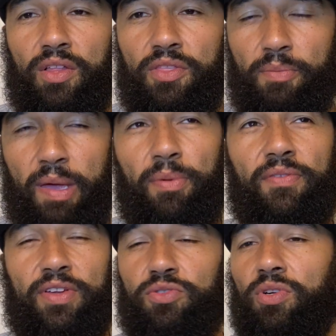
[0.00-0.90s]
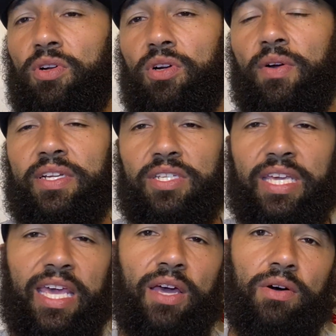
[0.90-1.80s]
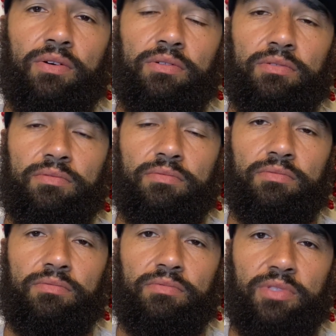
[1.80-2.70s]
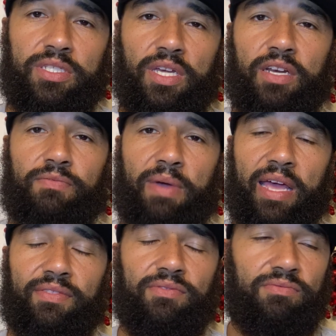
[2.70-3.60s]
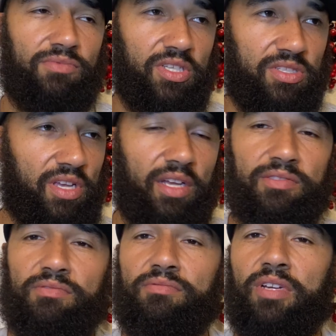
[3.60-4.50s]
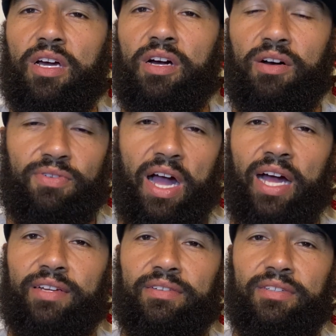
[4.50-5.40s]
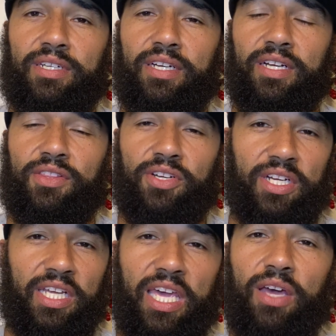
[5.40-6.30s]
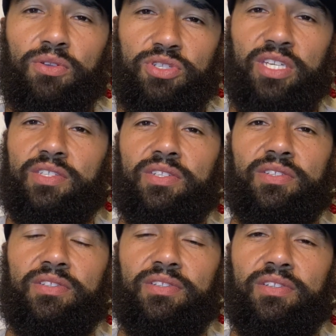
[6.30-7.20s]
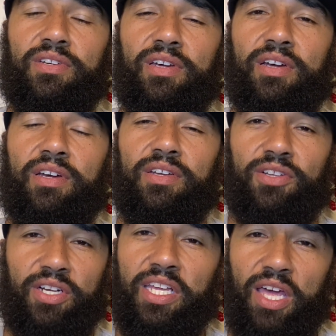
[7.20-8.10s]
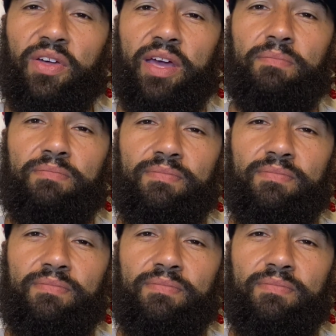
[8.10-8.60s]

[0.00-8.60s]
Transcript: the people of Israel are going to kill the Son of Man, the Son of God. They're going to kill Jesus. They're going to kill him.